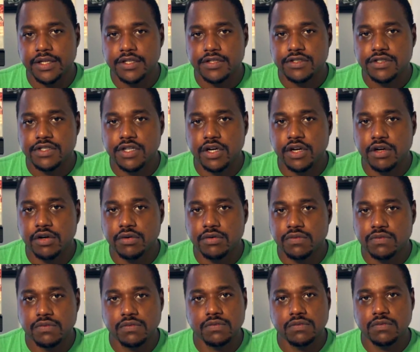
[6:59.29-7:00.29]

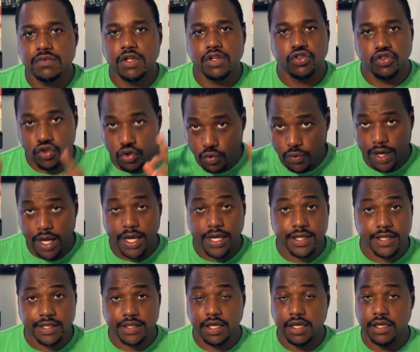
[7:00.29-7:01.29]
So the true way
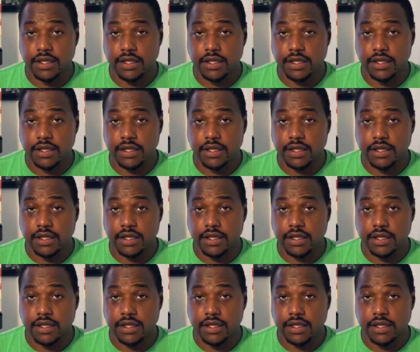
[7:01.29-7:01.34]
is